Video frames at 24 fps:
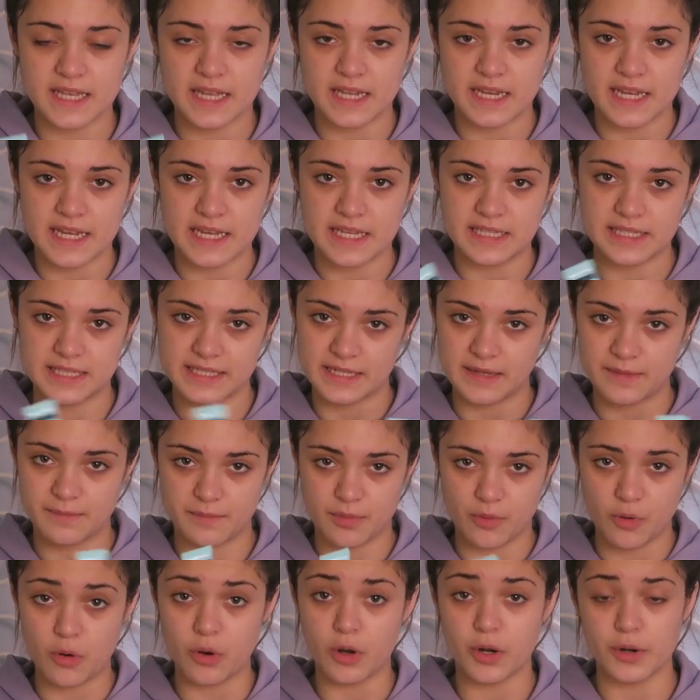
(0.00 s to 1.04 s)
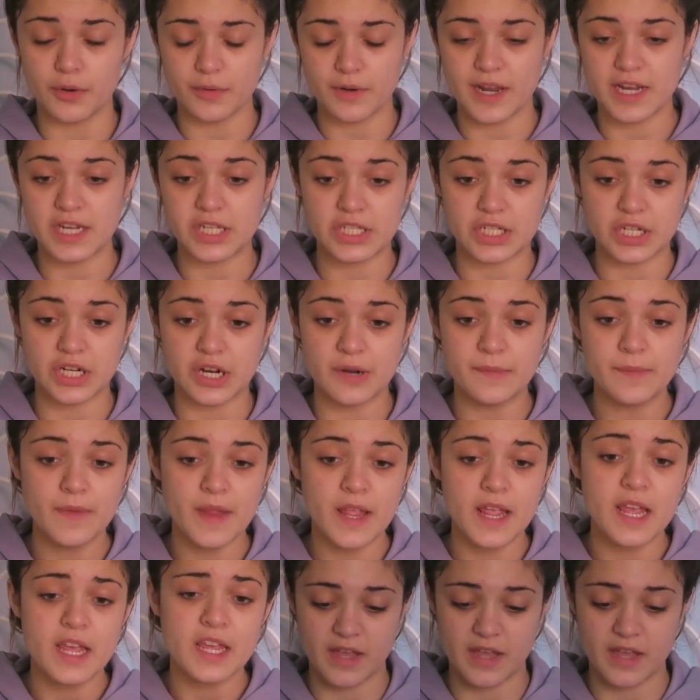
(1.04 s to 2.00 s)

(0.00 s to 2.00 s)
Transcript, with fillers: Skin Instant Pore Eraser.